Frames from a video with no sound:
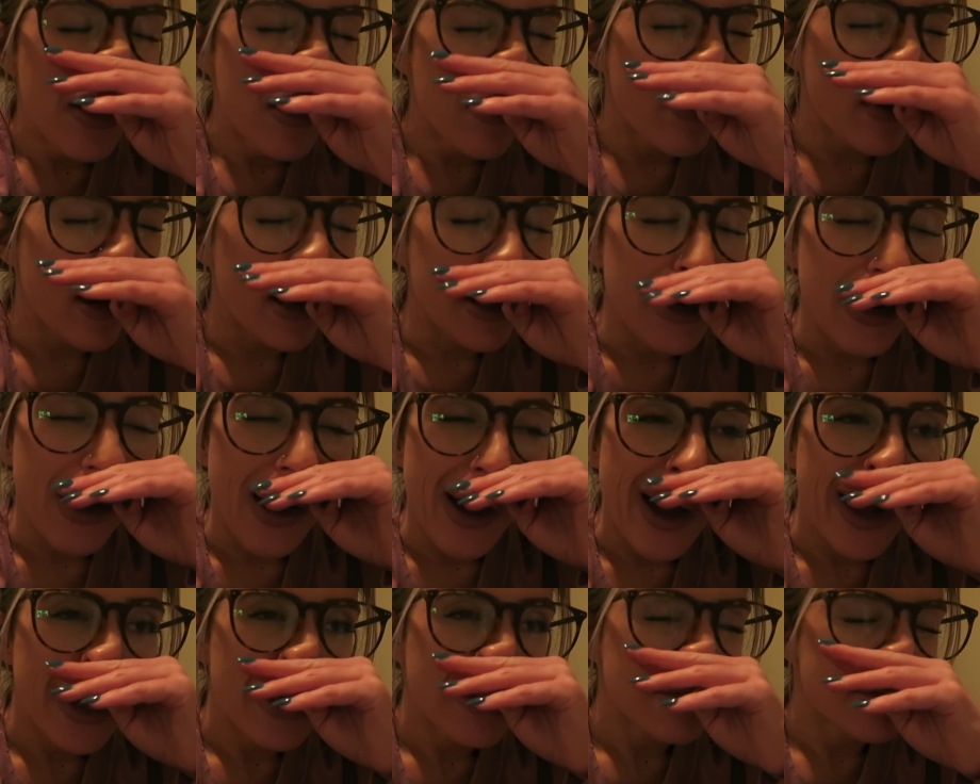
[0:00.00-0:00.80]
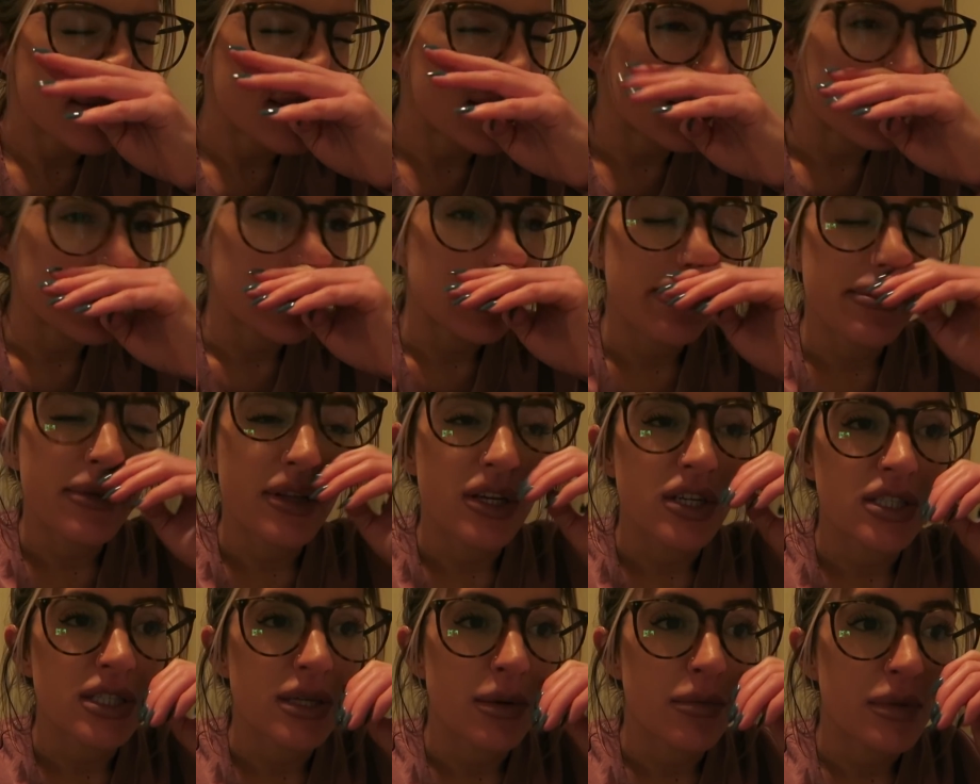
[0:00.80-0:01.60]
whatnot, you know,
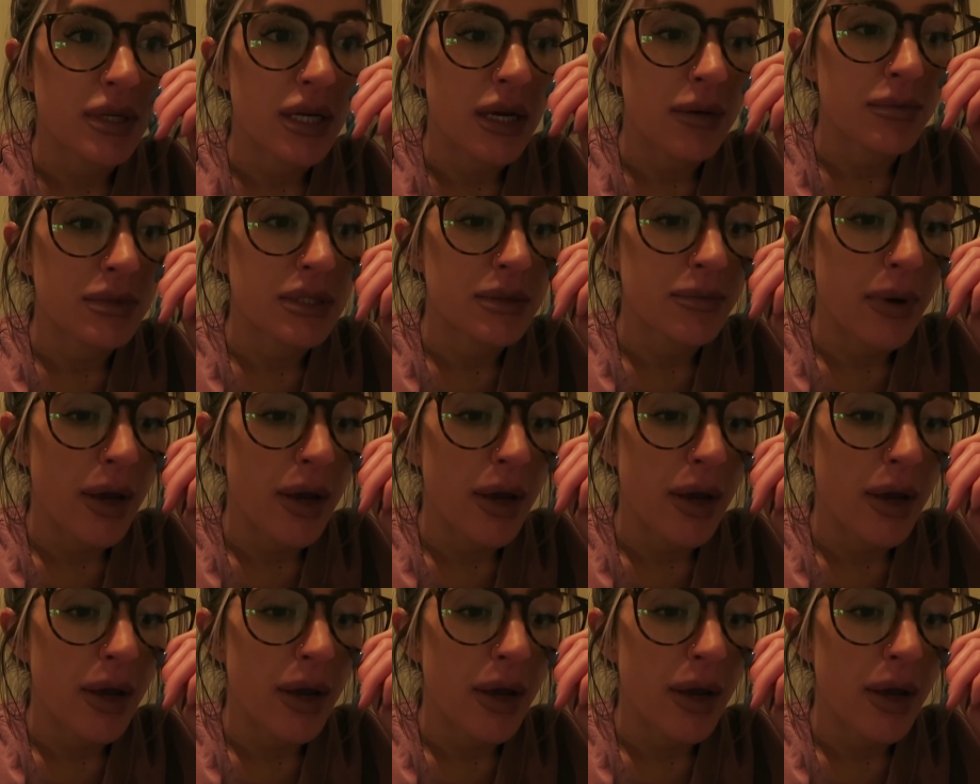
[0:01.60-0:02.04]
similar symptoms.